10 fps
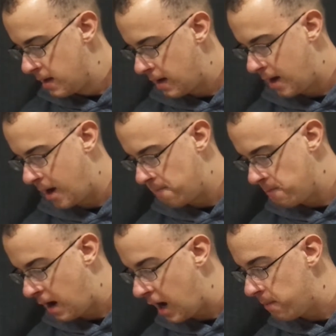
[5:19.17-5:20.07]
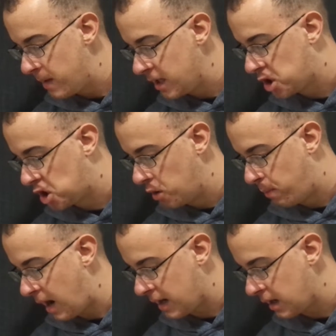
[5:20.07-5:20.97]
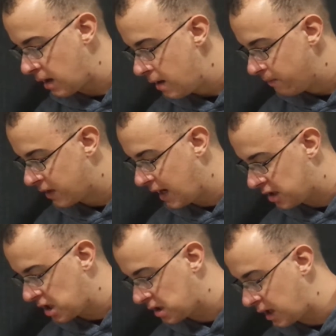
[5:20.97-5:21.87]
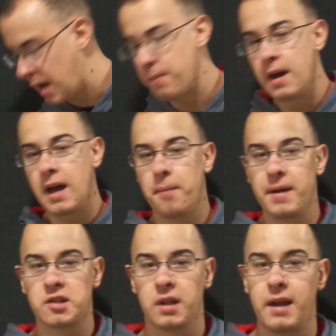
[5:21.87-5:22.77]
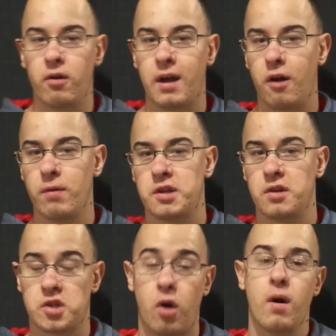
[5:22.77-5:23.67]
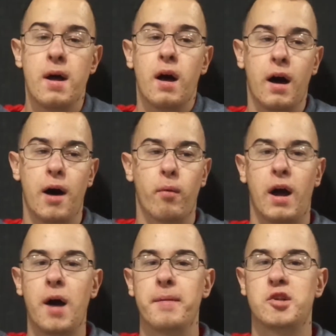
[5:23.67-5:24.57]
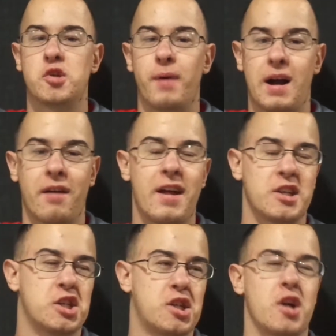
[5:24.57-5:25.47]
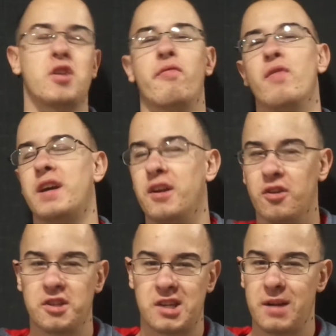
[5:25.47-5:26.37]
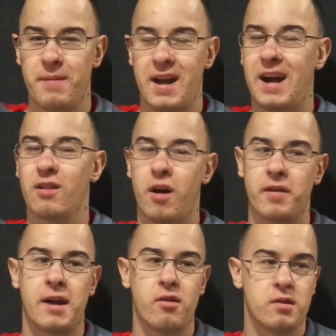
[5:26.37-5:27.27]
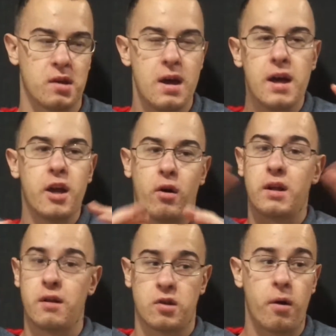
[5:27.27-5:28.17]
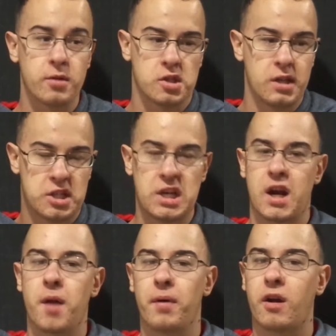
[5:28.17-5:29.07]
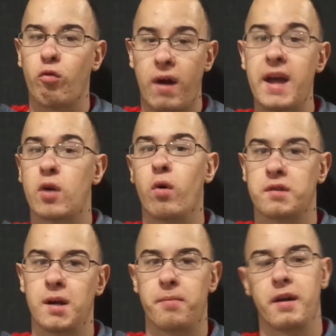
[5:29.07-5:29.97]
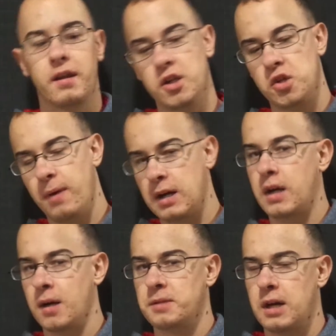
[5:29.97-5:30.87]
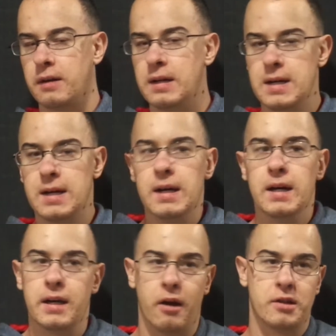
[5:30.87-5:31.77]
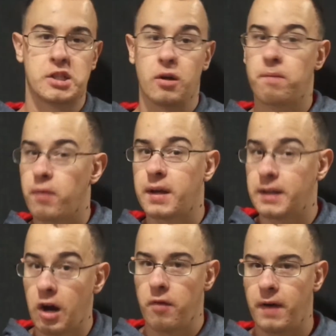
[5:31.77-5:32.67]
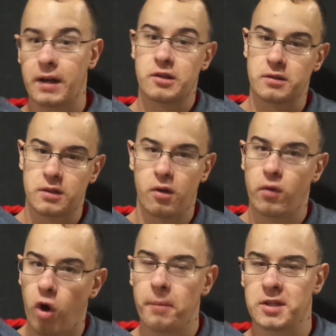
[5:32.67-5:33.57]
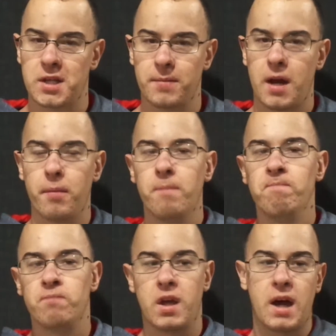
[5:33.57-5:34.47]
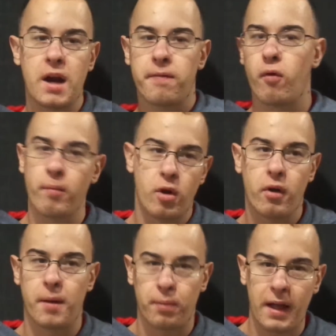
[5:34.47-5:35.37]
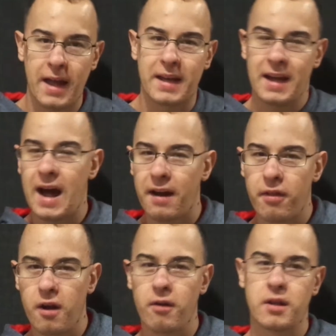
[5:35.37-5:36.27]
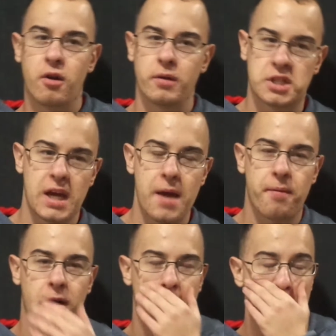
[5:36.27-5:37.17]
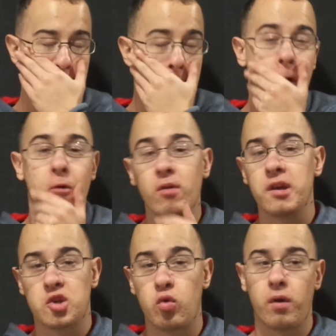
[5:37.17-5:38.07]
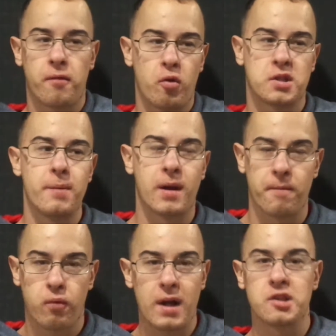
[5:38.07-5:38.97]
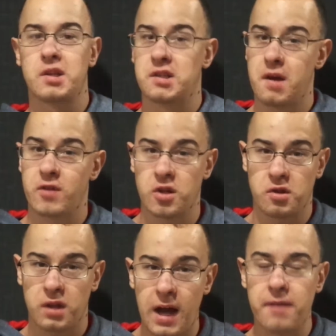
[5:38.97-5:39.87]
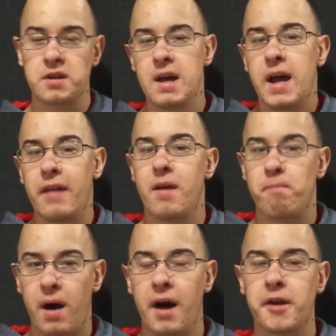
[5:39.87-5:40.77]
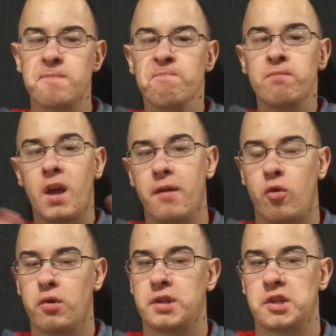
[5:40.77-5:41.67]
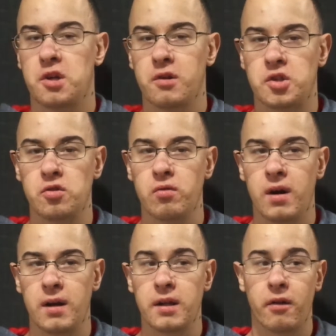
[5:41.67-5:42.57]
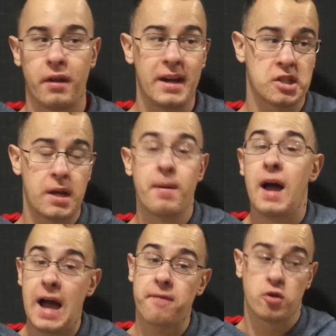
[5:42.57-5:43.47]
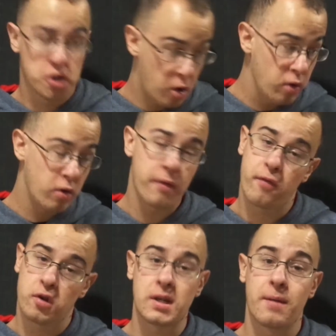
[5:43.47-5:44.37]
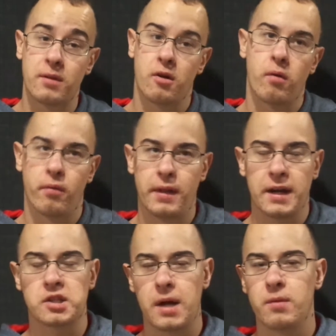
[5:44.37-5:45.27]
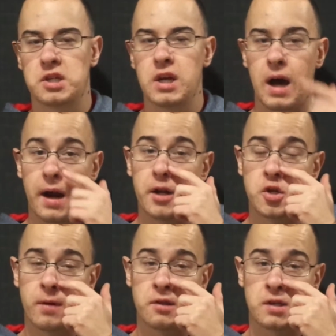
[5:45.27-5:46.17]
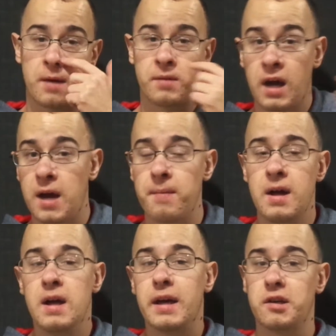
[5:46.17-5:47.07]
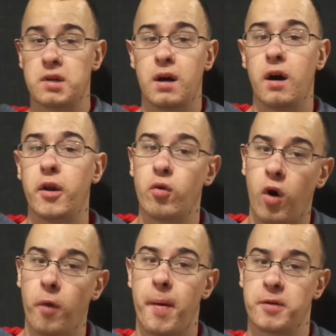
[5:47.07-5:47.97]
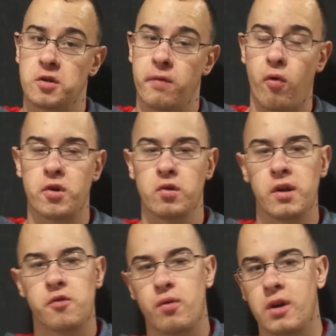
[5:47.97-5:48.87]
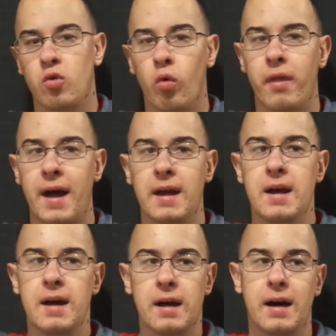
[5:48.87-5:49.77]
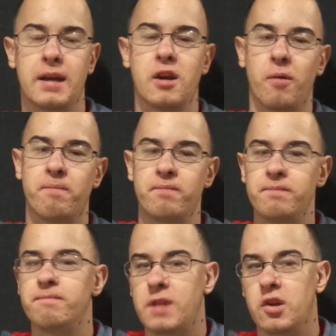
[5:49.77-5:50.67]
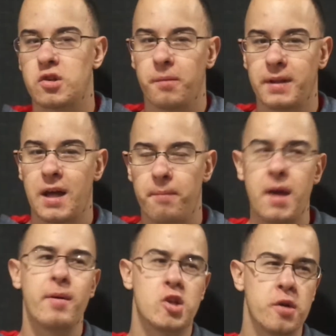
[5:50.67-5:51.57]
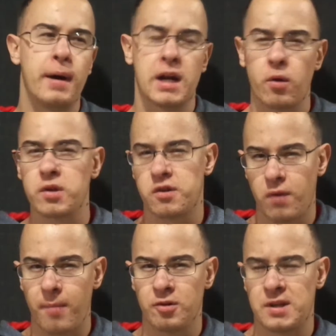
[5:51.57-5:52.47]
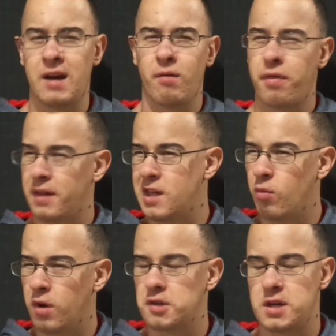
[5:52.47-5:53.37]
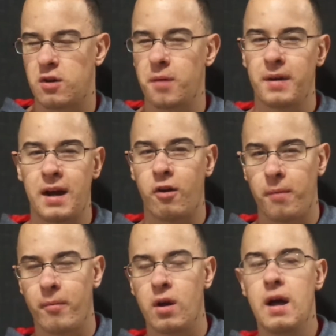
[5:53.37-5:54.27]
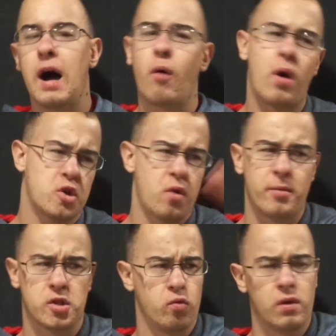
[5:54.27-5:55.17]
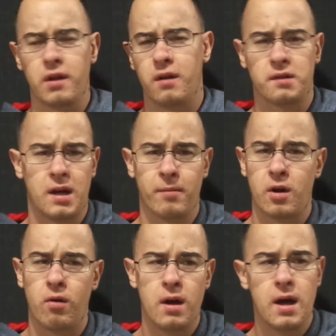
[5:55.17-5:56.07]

Um, Han meets Chewbacca, gets his name, and meets Lando Calrissian. So, uh, when Han meets Chewbacca, that is such a freaking good scene, man. I love it how you can, you know, it's almost, they set it up like a Rancor type thing, and then Chewbacca comes out and you know, it's still freaking terrifying because you don't know them at the same time. But they kind of formulate a plan to get out of there and, you know, escape and all that. And it really is cool. And, of course, they become friends. They save each other's lives. And they bond. And, of course, they start to, uh, you know, the next time, after Solo, the first time, there, or the next time we see Han and Chewie at the same time is uh, A New Hope, Episode 4. So it is pretty cool that, uh, you know, they do something like that. Maybe Chewbacca was in Rebels. I don't think he was. He could have been. I don't remember. I watched Rebels a really long time ago.